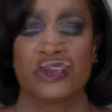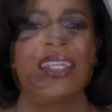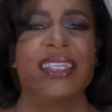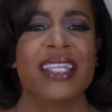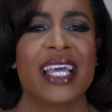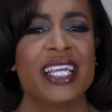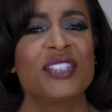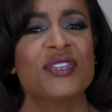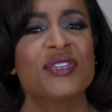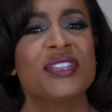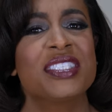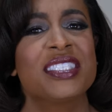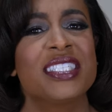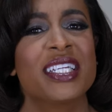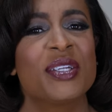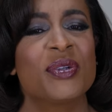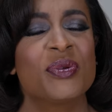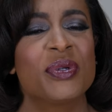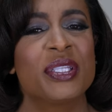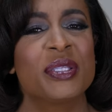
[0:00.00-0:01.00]
Thanks for
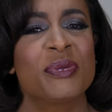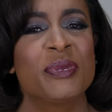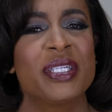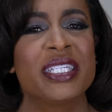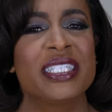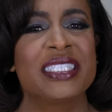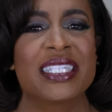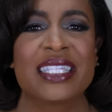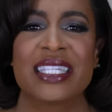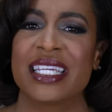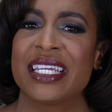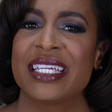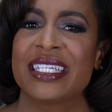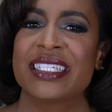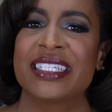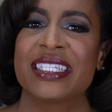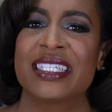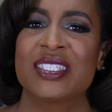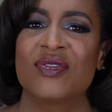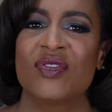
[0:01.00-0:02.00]
sticking with me to the
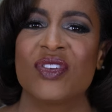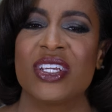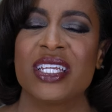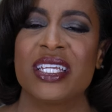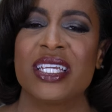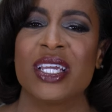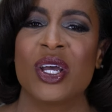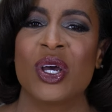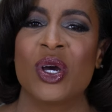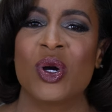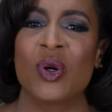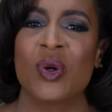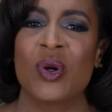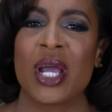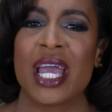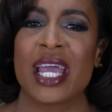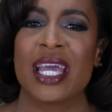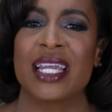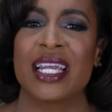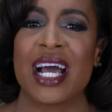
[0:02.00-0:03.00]
end of this video
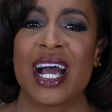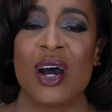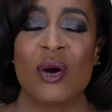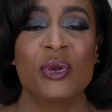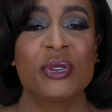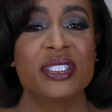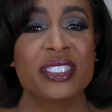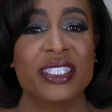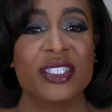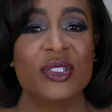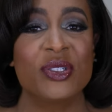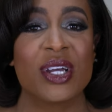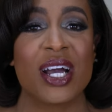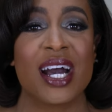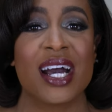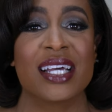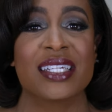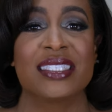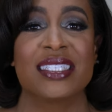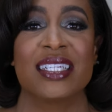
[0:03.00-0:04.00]
and I will see you
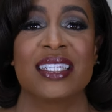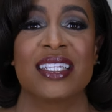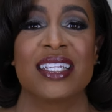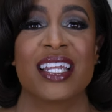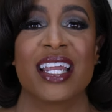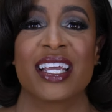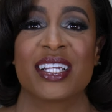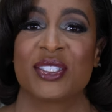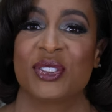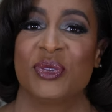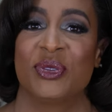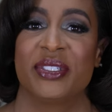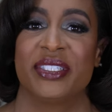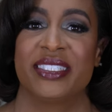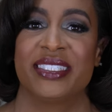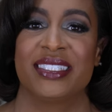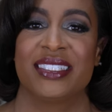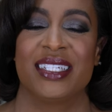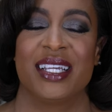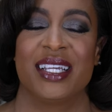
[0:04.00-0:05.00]
guys in the next one.